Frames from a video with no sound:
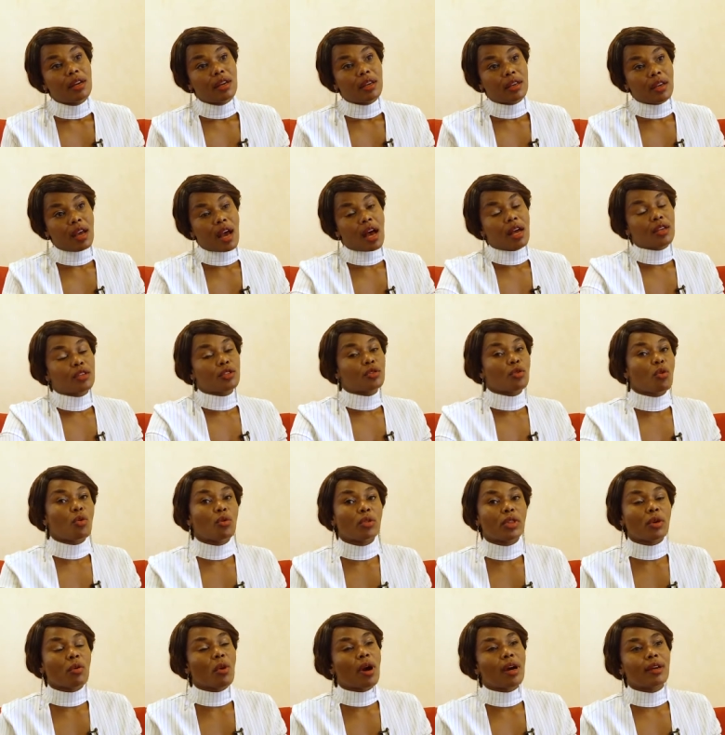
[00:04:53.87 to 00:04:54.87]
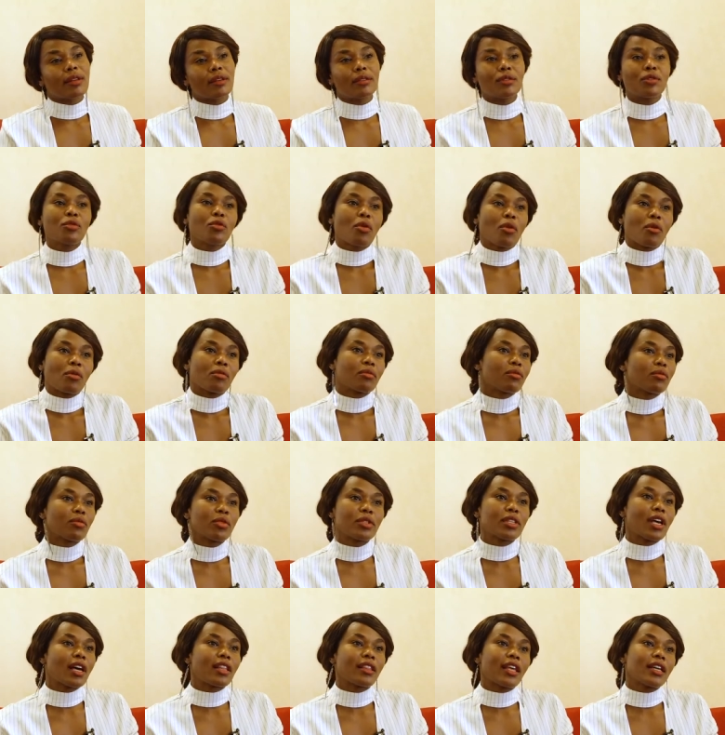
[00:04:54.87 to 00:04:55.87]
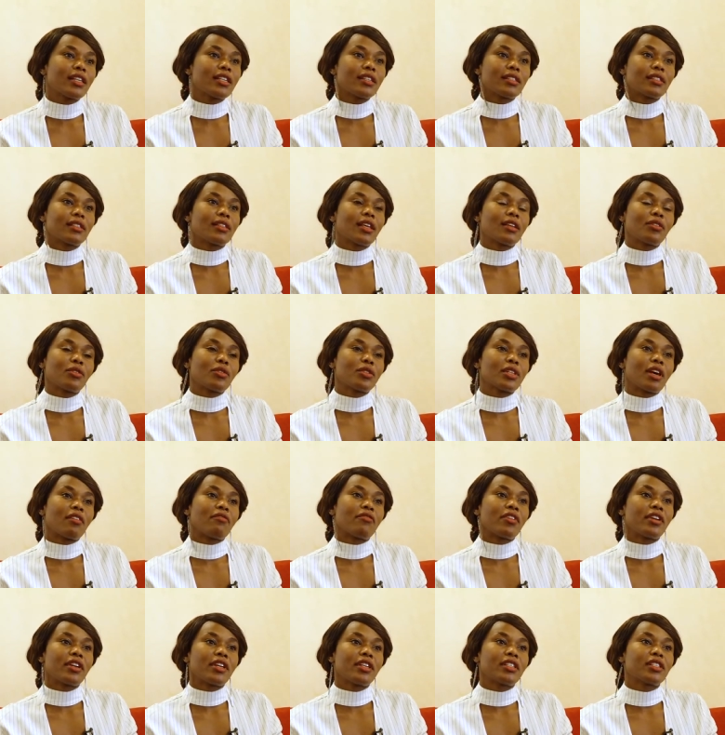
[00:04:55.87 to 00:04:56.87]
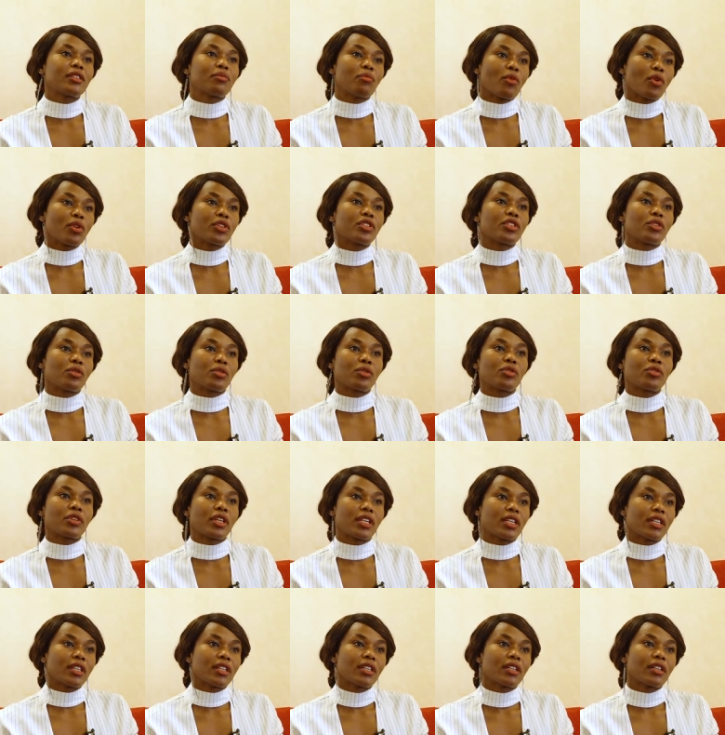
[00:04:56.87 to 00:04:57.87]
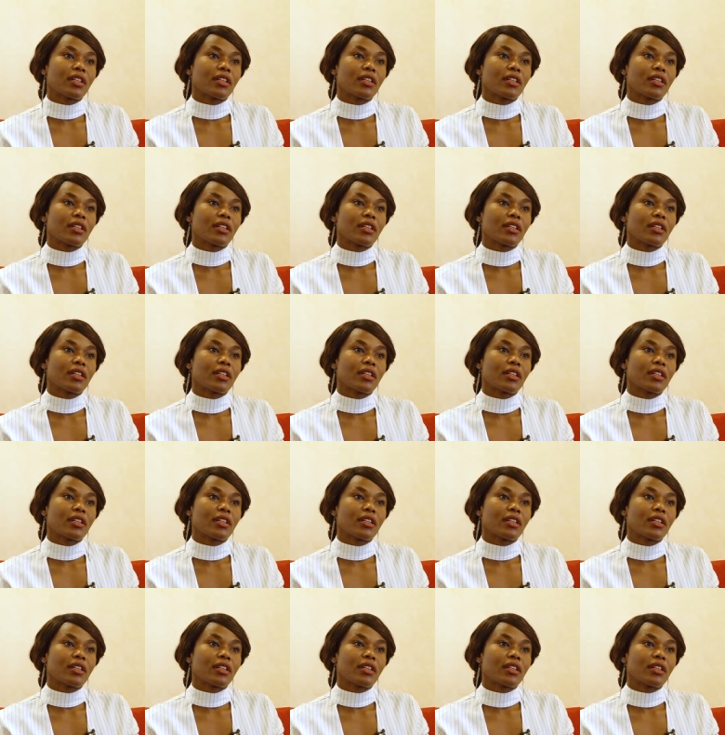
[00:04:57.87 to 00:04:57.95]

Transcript: Yeah, so they were, you know, those are very small children.